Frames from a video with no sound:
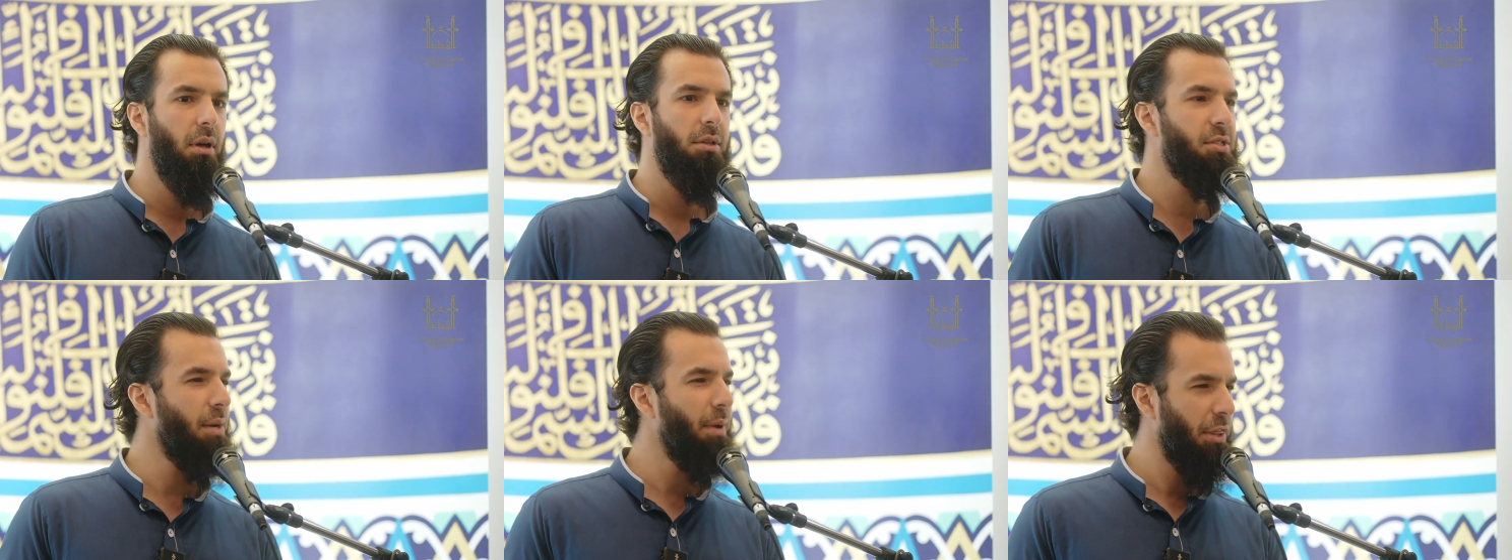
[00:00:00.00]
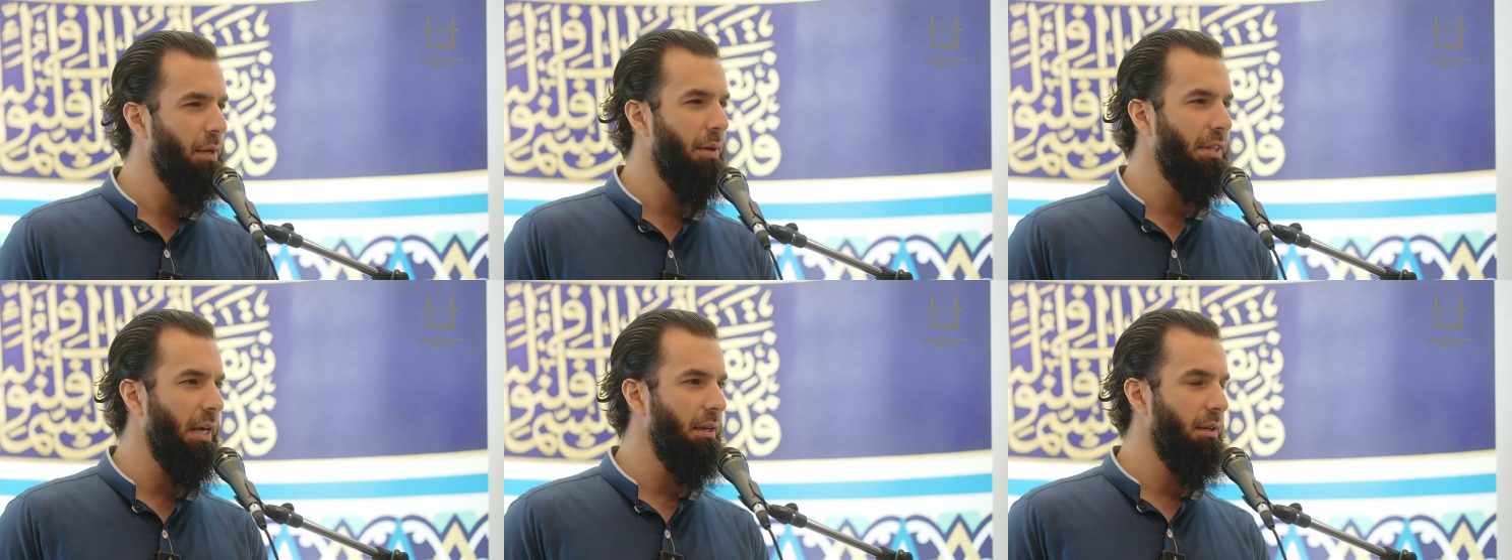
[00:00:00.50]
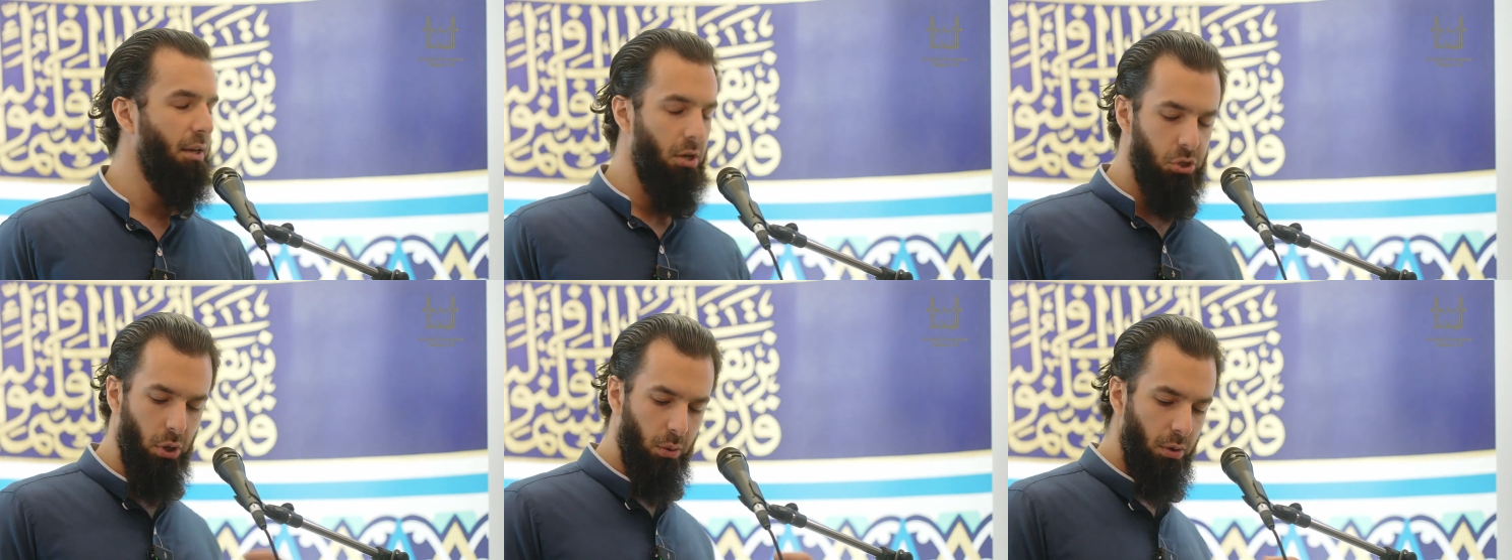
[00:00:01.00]
Does anybody think about that?
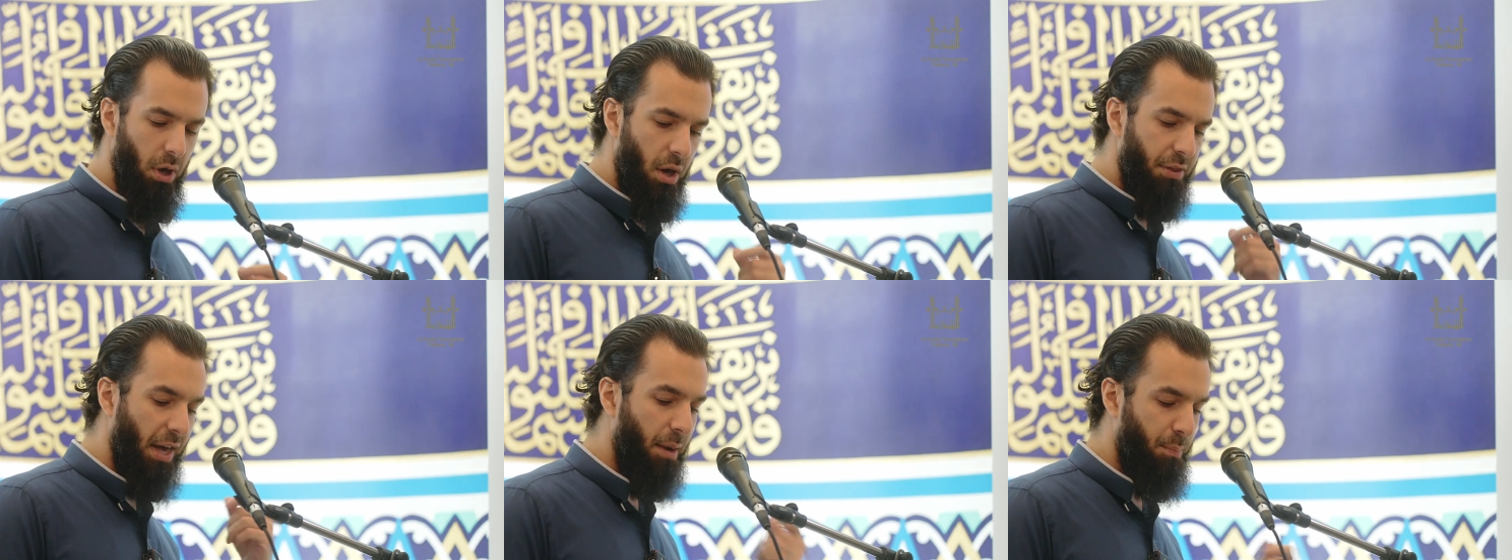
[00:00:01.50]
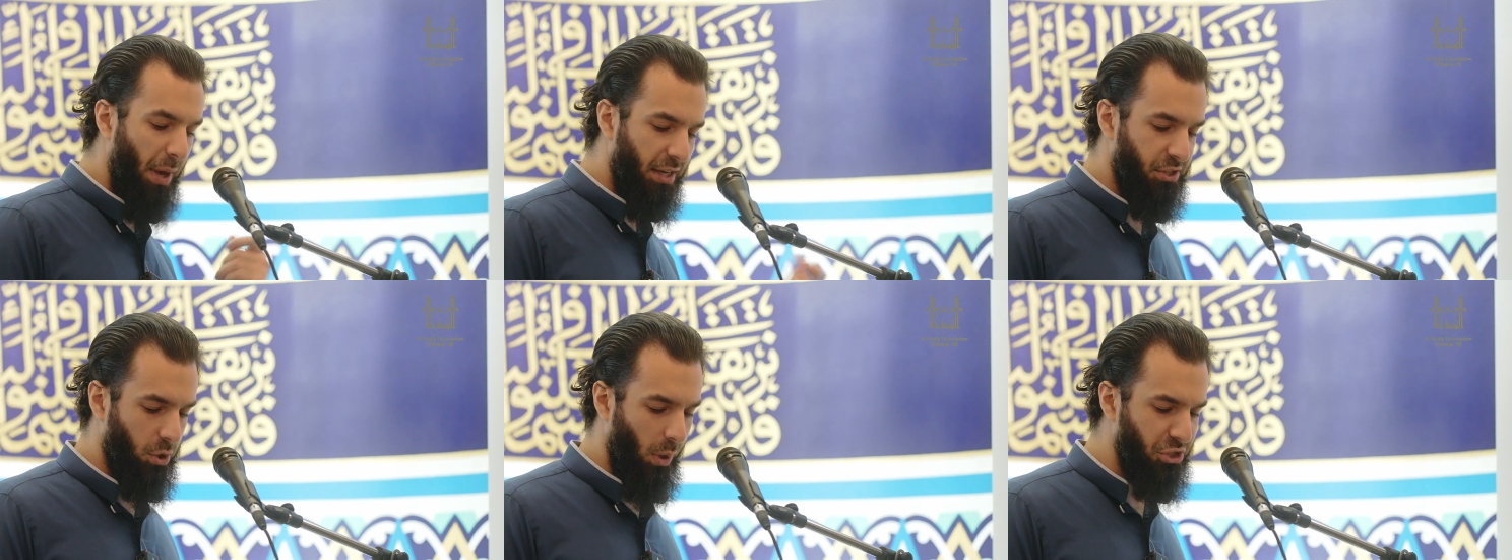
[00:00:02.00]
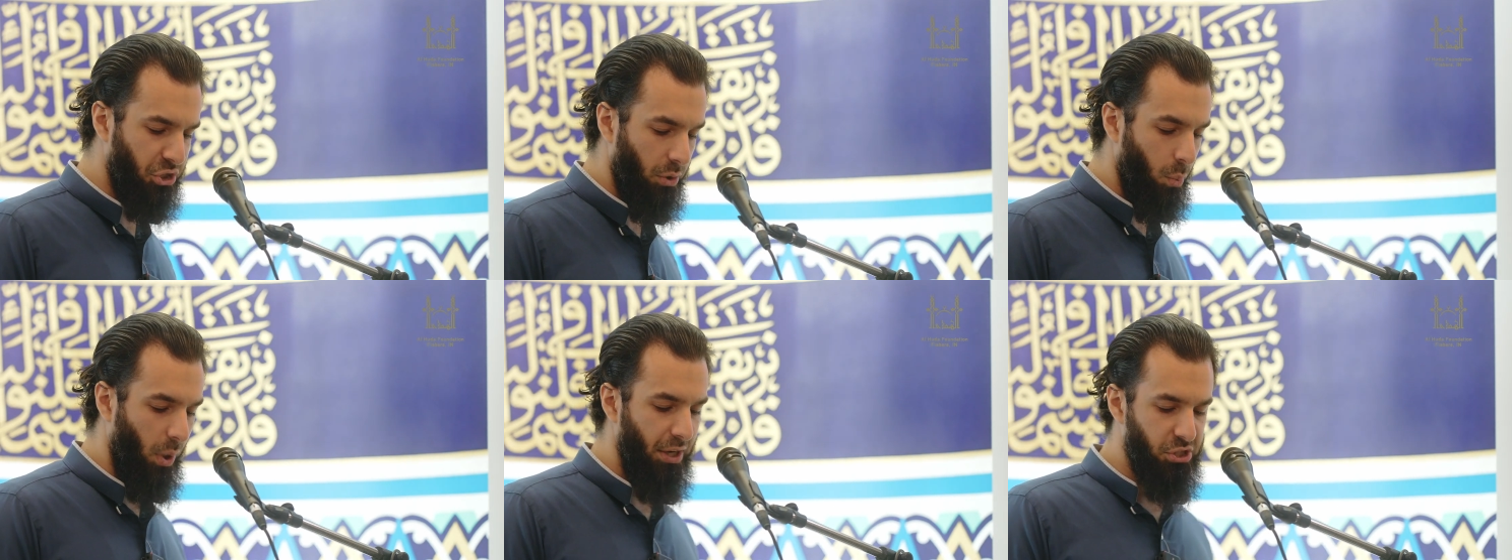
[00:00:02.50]
So that begs the question,
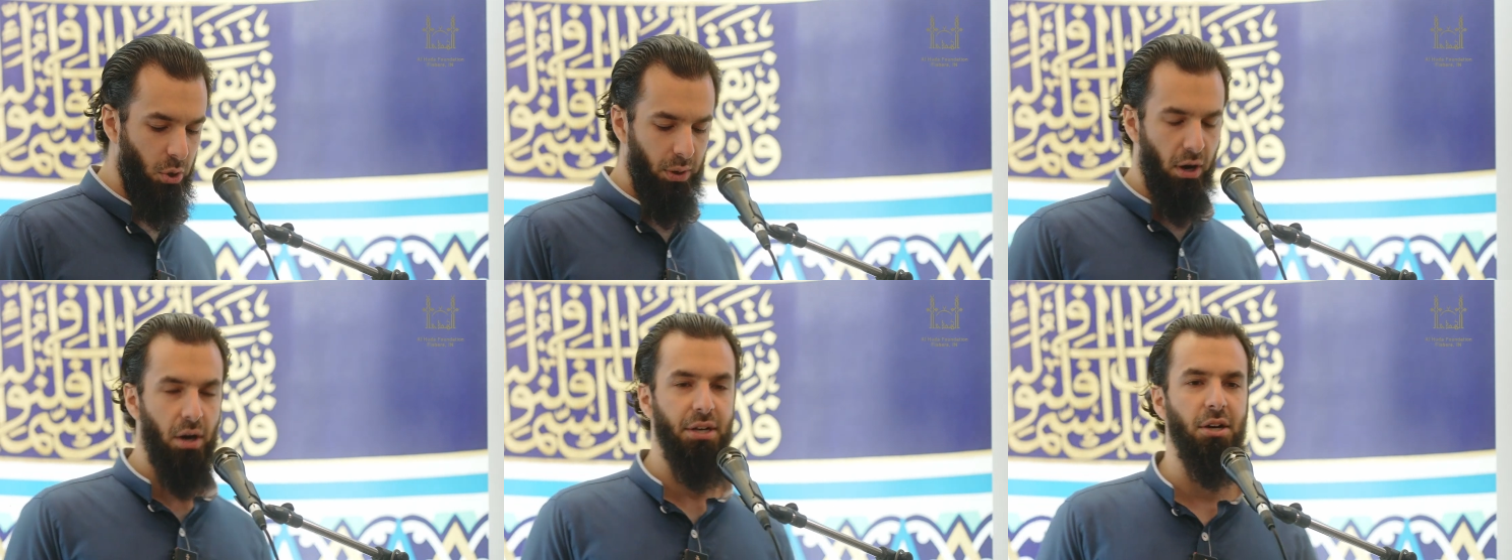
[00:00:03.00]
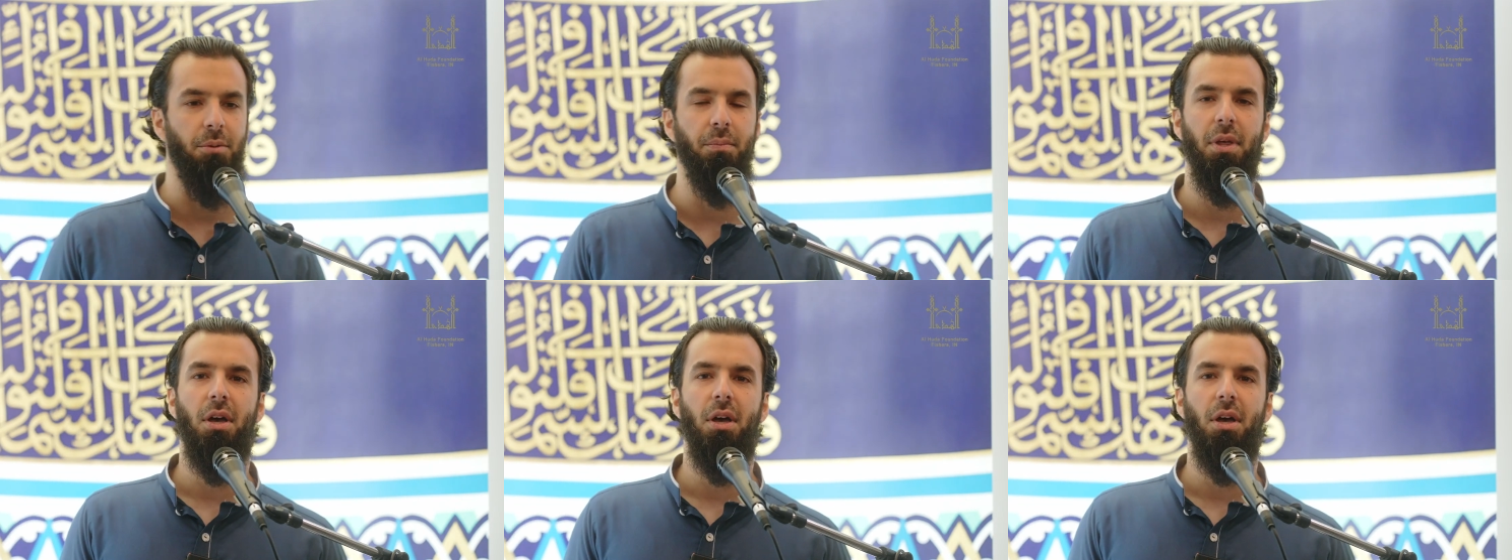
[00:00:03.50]
what is going on here?